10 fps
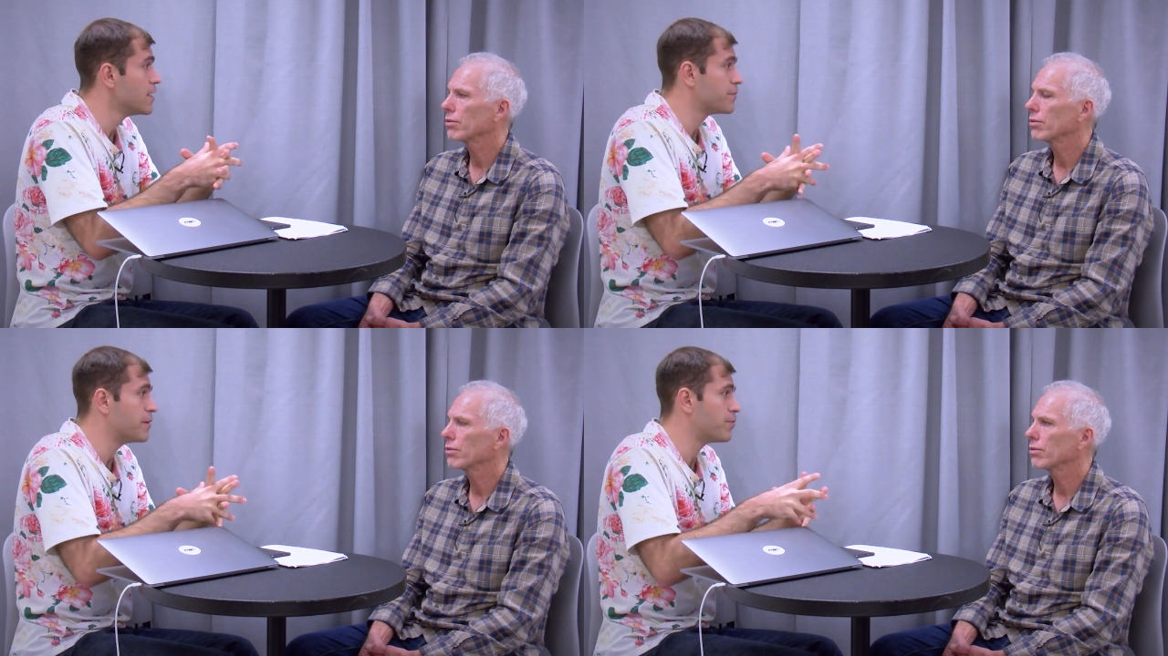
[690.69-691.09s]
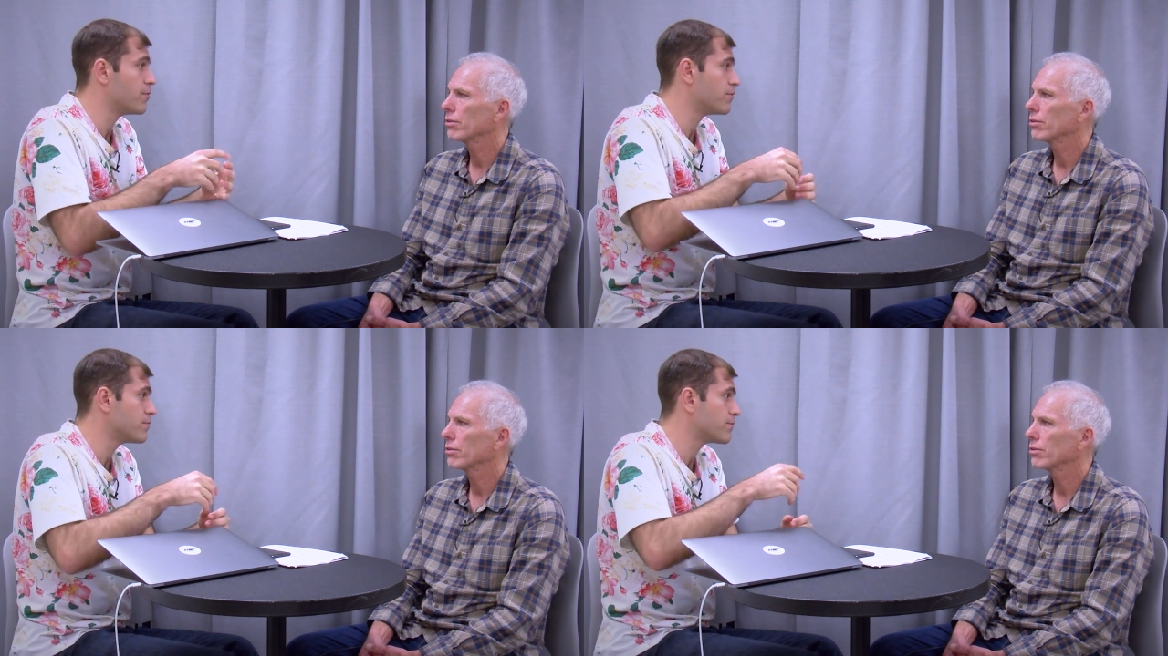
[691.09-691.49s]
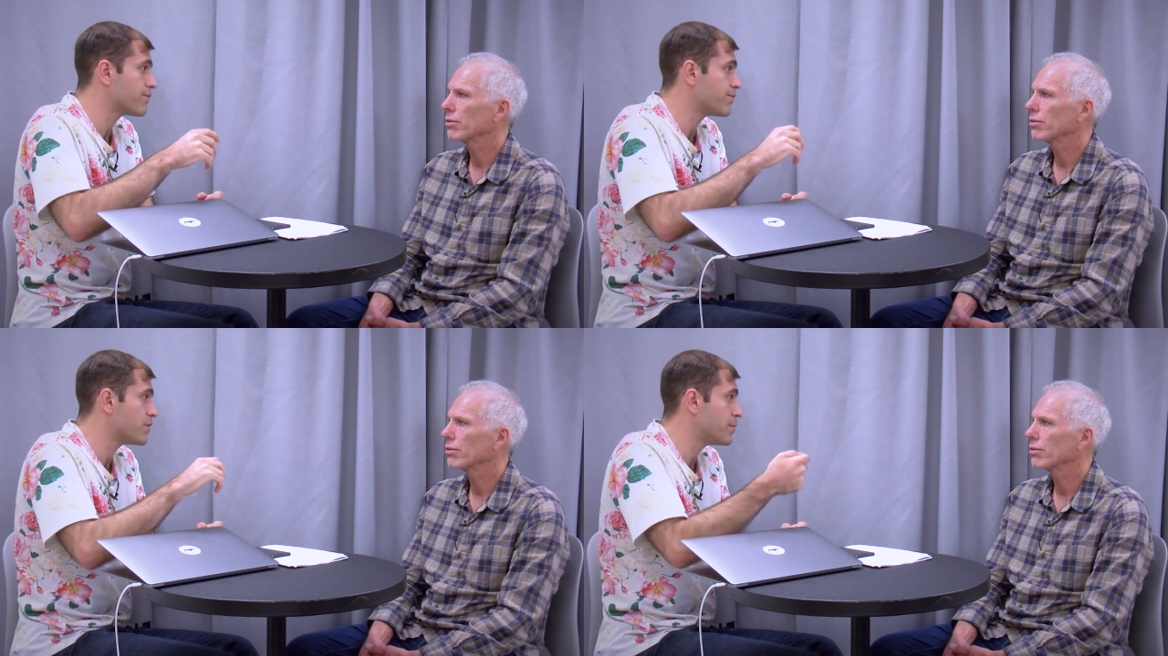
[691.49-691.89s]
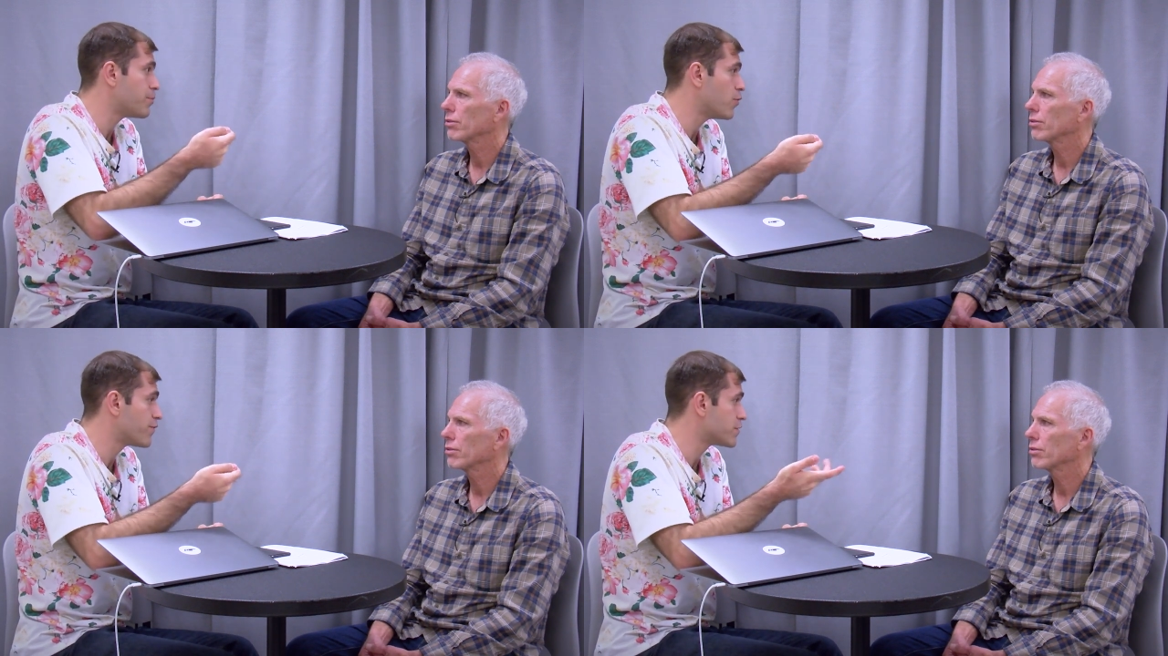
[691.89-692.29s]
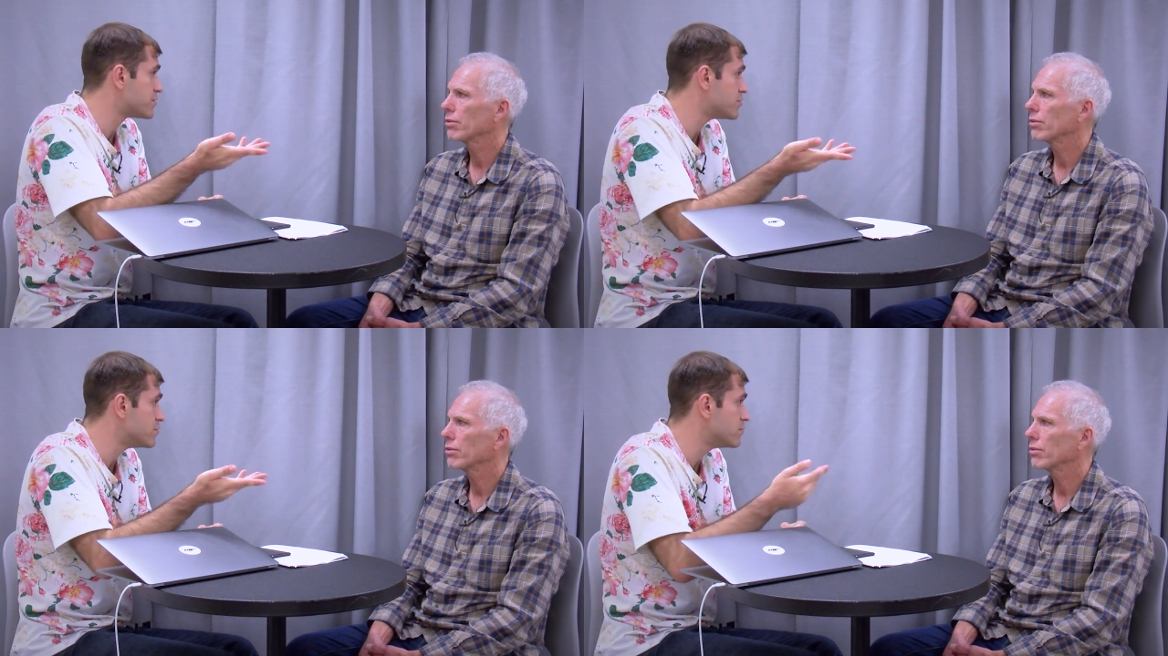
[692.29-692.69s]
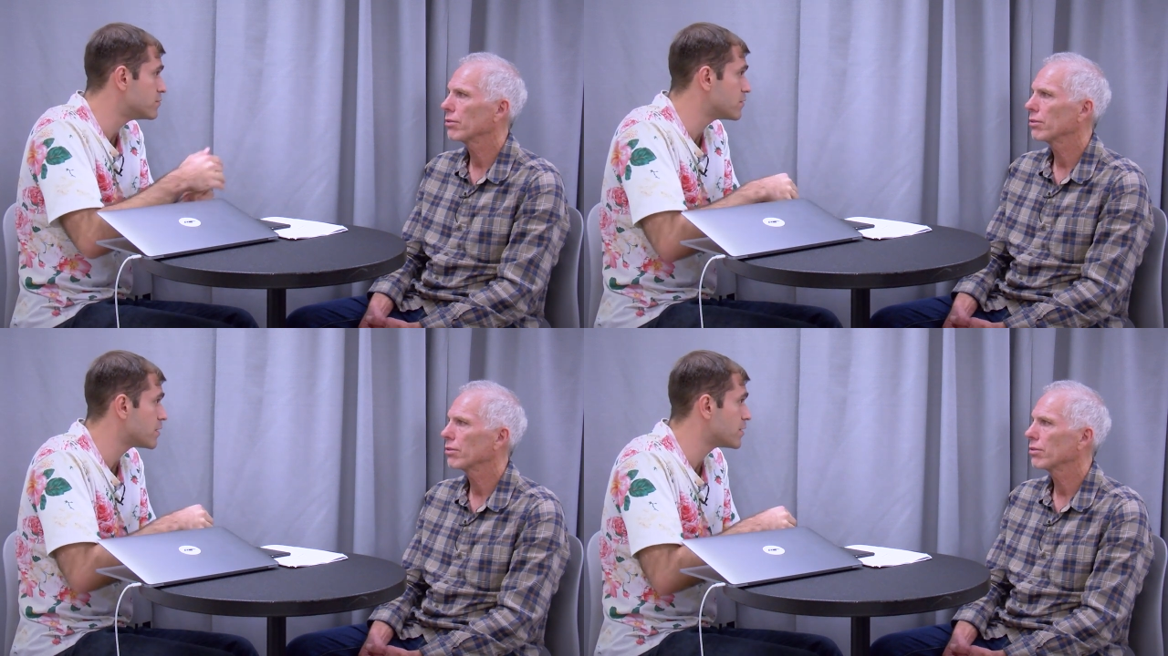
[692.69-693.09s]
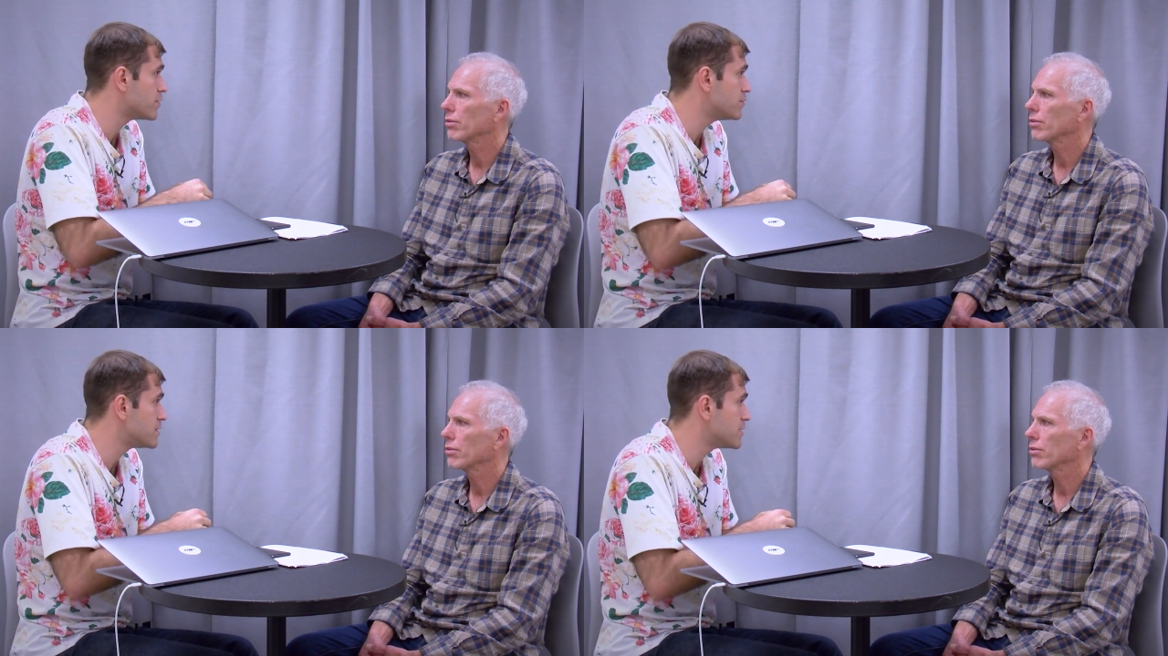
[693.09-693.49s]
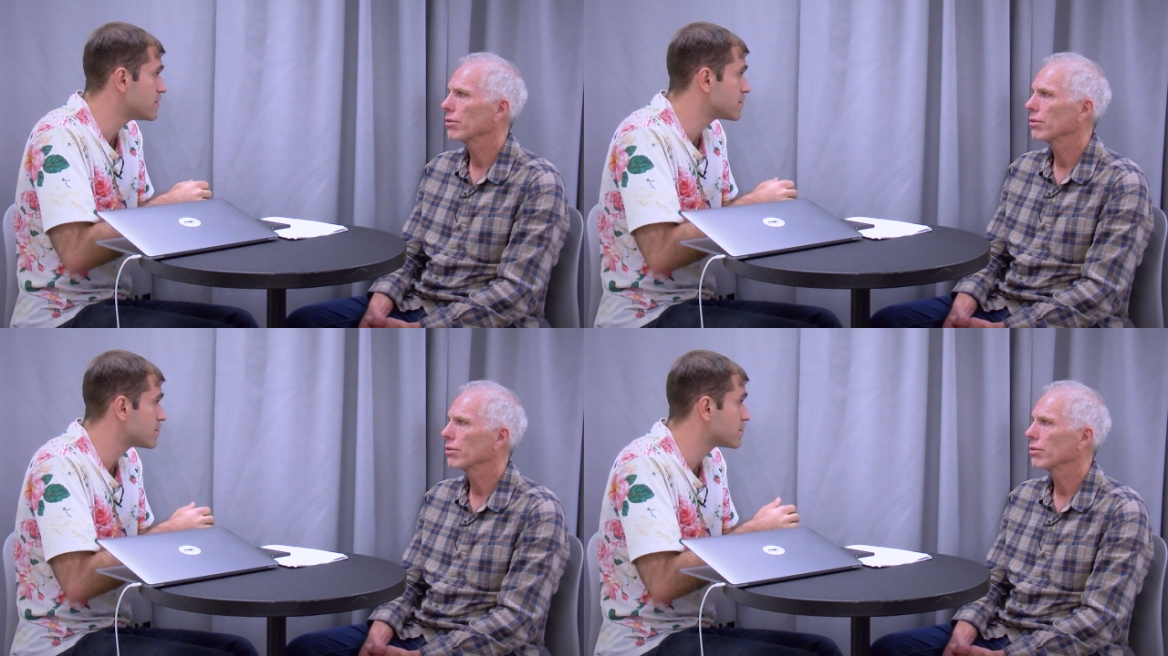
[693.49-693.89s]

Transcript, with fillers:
Speaker 1: people flip over to using